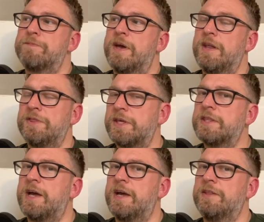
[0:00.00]
and I think
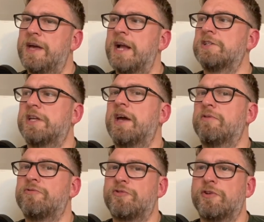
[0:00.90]
that that actually
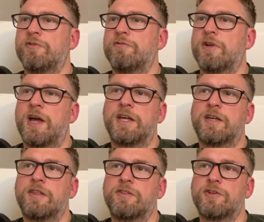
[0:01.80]
held true.
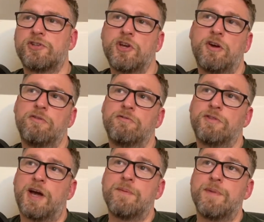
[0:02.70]
Like the show
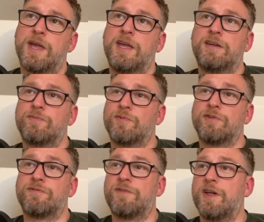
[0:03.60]
that I made
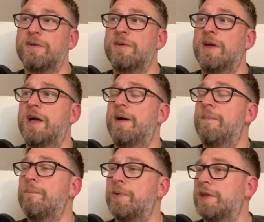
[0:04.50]
was fun,
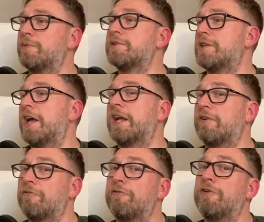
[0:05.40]
but it was like
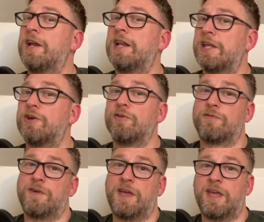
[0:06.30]
really
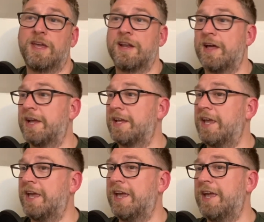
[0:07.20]
goofy. Like
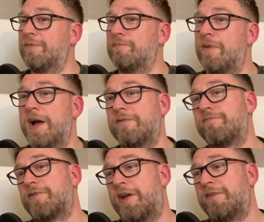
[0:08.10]
it, my
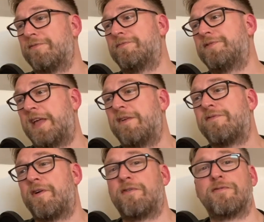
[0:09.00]
kind of
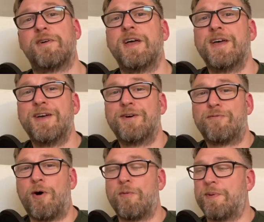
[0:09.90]
default
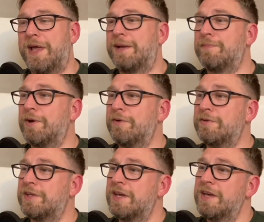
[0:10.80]
role playing
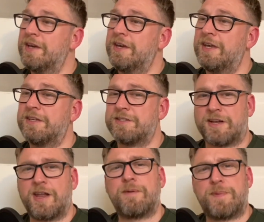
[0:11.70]
mode is to
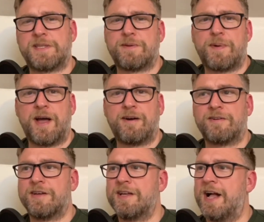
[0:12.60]
kind of piss
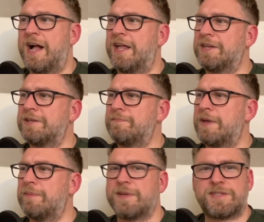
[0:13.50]
about and
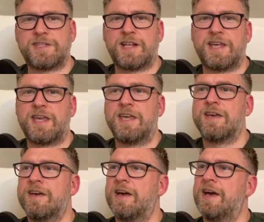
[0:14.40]
be a bit silly.
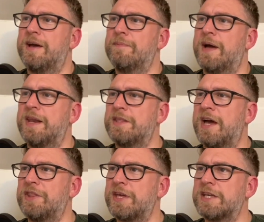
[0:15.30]
Um, and
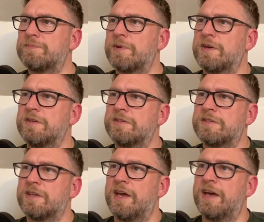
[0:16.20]
I think it's
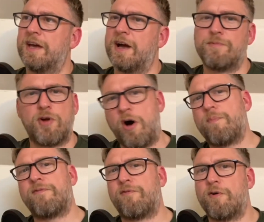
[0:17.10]
because uh, I'm not a
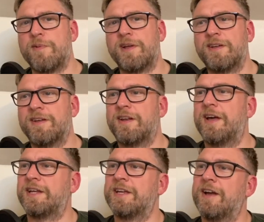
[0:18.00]
performer.
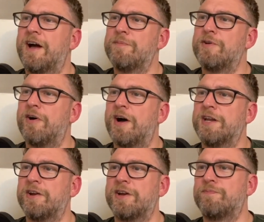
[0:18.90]
Like I'm not. I
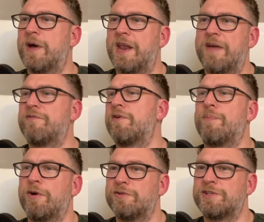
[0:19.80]
don't ever
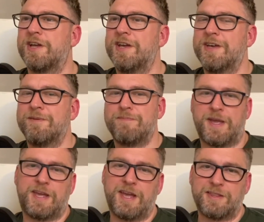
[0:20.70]
approach
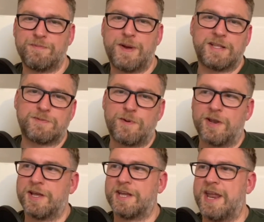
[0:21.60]
making the bad
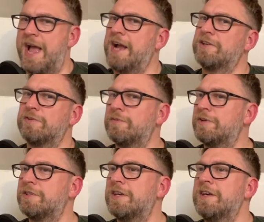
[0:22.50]
spot like an actor
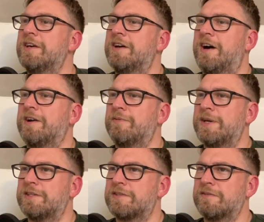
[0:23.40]
would. I
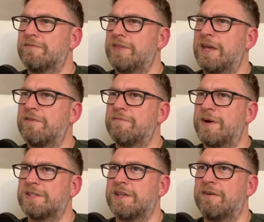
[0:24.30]
always think of
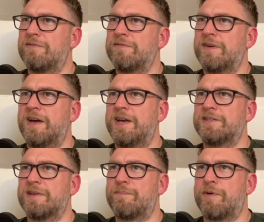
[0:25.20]
myself
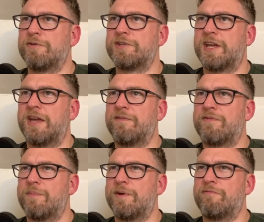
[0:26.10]
as approaching it
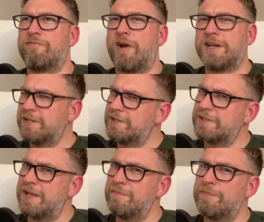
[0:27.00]
from a writer's
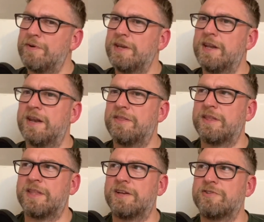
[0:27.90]
standpoint, and I
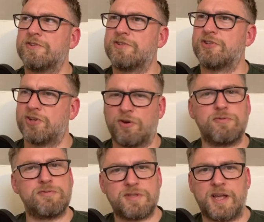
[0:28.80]
think that
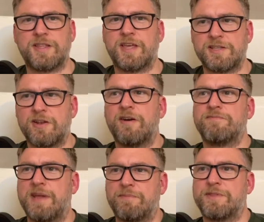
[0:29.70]
shows. Like there's a lot
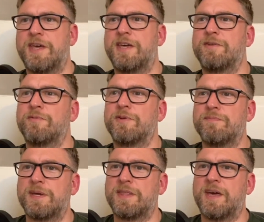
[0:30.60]
of depth there that
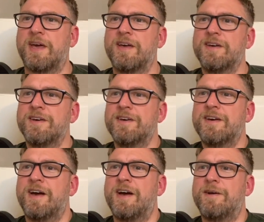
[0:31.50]
wouldn't be there
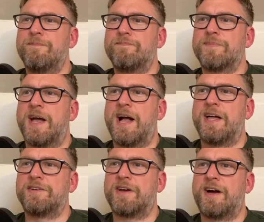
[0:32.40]
um,
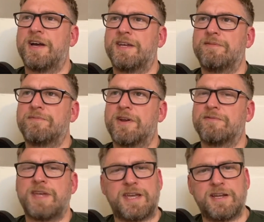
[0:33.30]
had I kind
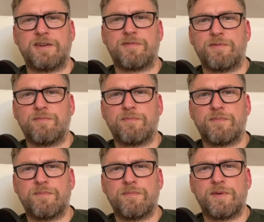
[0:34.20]
of taken a different
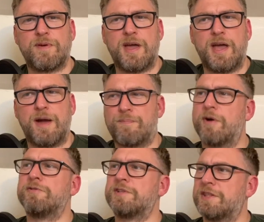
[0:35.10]
uh,
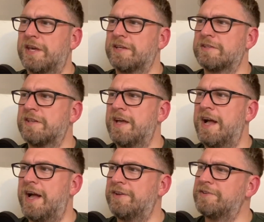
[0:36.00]
approach to things.
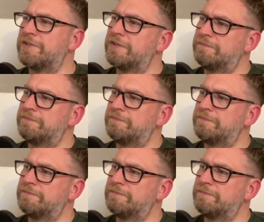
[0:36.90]
And